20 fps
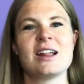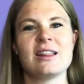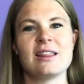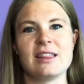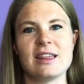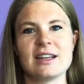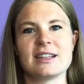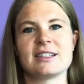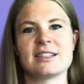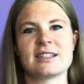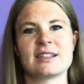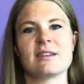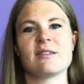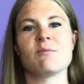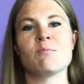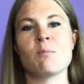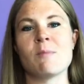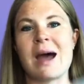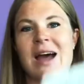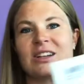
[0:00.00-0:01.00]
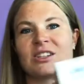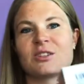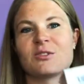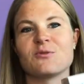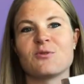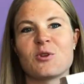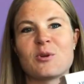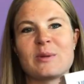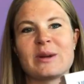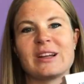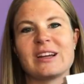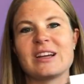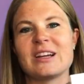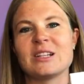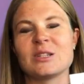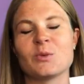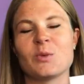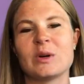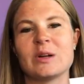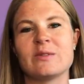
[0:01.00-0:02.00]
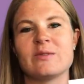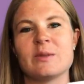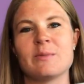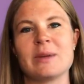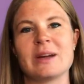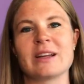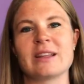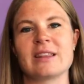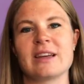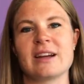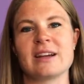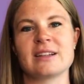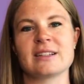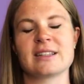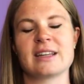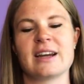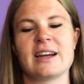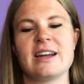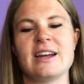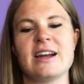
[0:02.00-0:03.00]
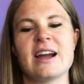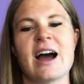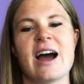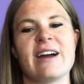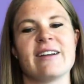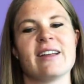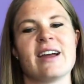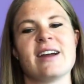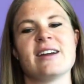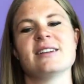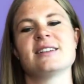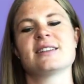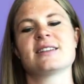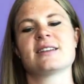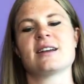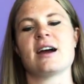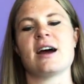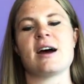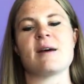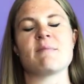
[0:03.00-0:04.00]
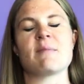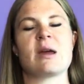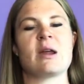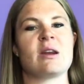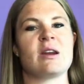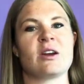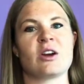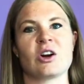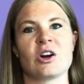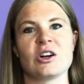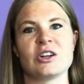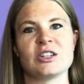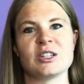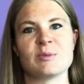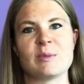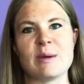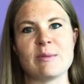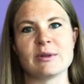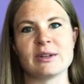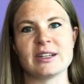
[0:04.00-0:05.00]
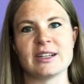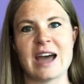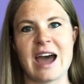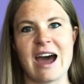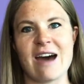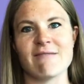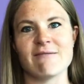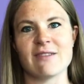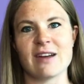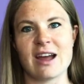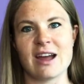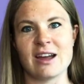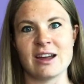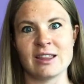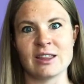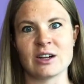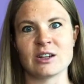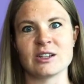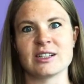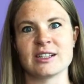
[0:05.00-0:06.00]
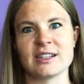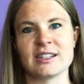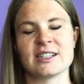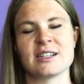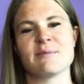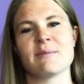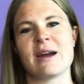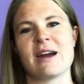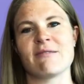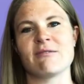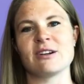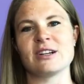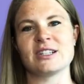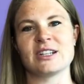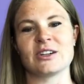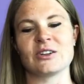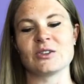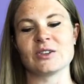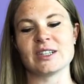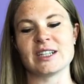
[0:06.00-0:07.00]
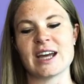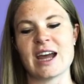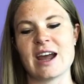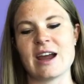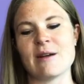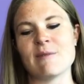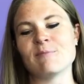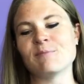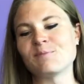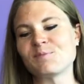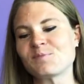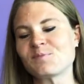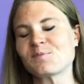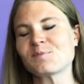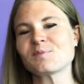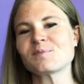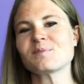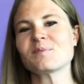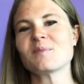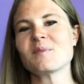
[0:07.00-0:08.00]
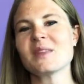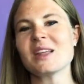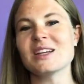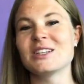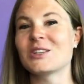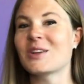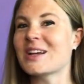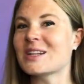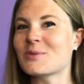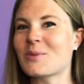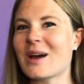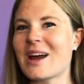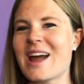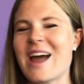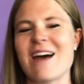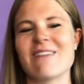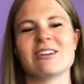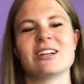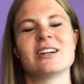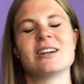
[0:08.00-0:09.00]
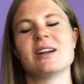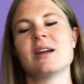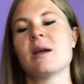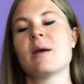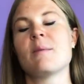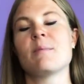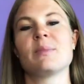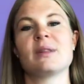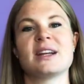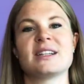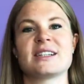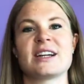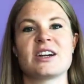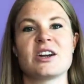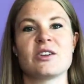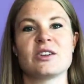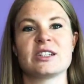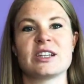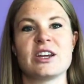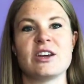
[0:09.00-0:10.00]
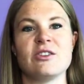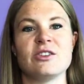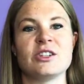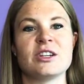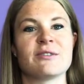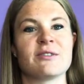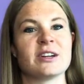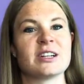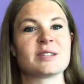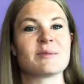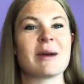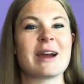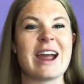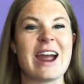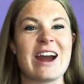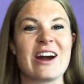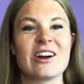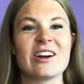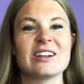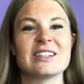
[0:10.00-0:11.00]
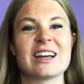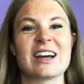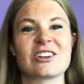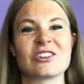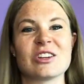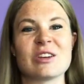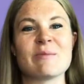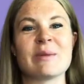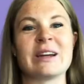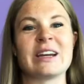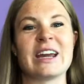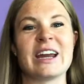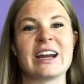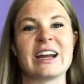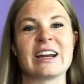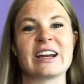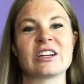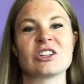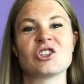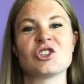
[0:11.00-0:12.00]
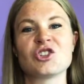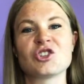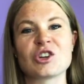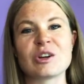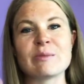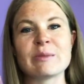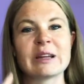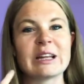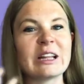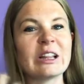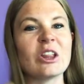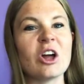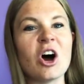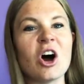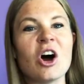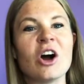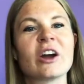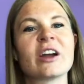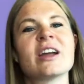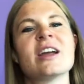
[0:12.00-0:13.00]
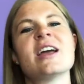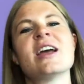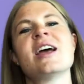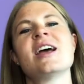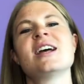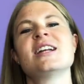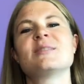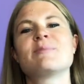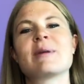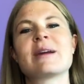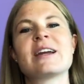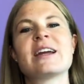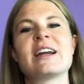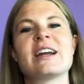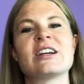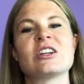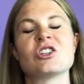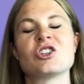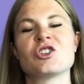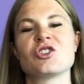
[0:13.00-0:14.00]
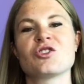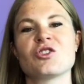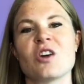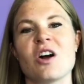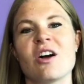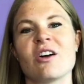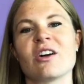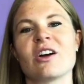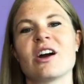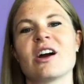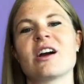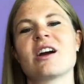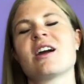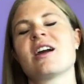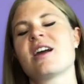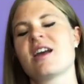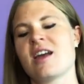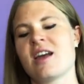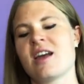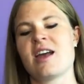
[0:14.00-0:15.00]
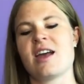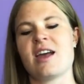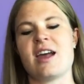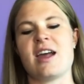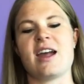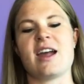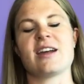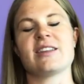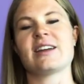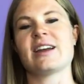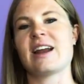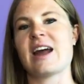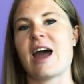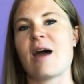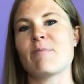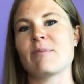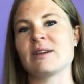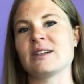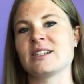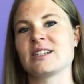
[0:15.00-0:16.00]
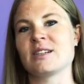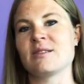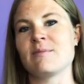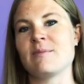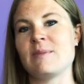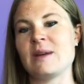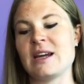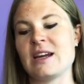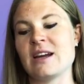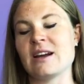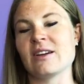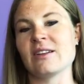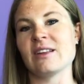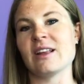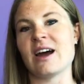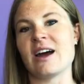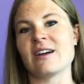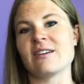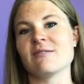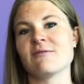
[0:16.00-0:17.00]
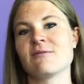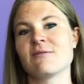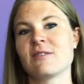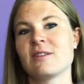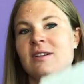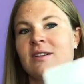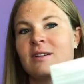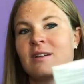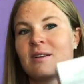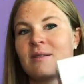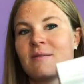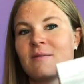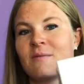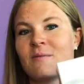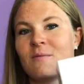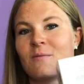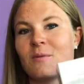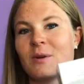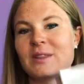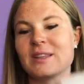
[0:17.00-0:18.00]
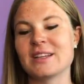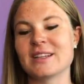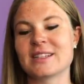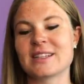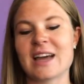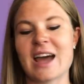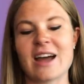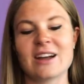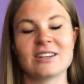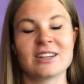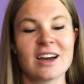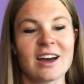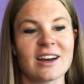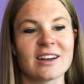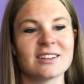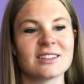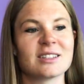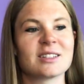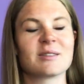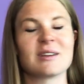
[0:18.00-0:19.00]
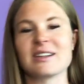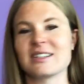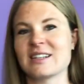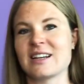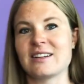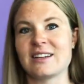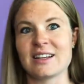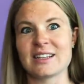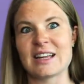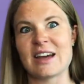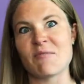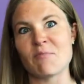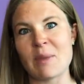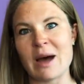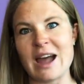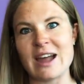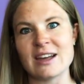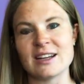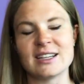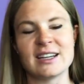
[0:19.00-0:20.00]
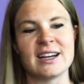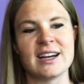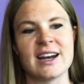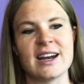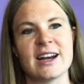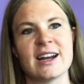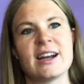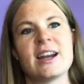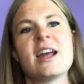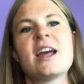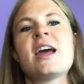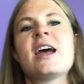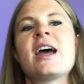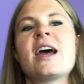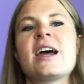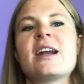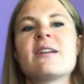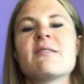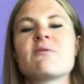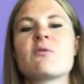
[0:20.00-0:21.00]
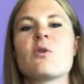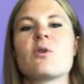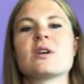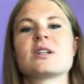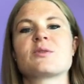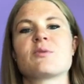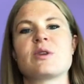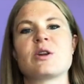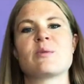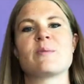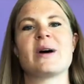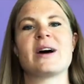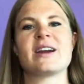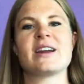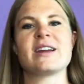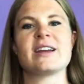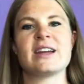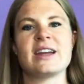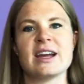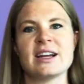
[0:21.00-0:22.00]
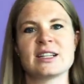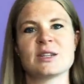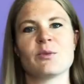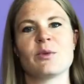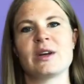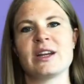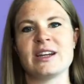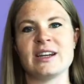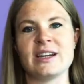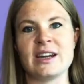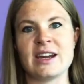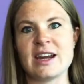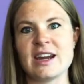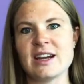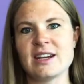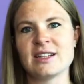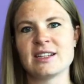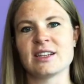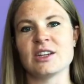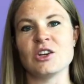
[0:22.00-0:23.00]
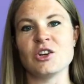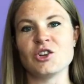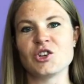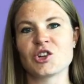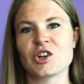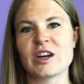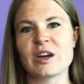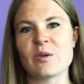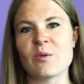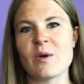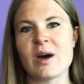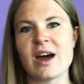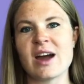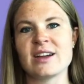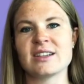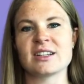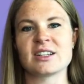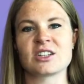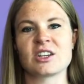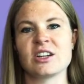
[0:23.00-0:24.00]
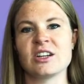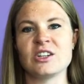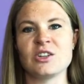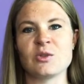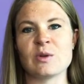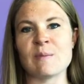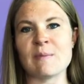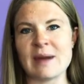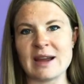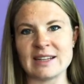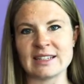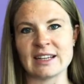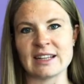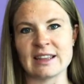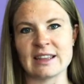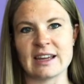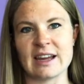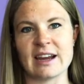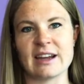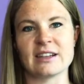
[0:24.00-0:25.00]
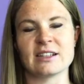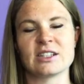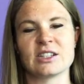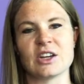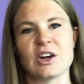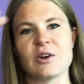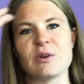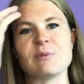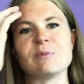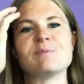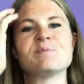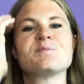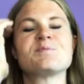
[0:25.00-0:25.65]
This Master Formula is one of the big things that he highlights and encourages people to have in their system every single day. So that's why I have it. Plus, I notice a huge difference. My hair has actually been getting extremely long. It's been getting stronger, and that happens to be a lot of what this does, because it does have biotin in it. And of course, when your body gets what it needs, nutrient-wise, it's going to do amazing things. So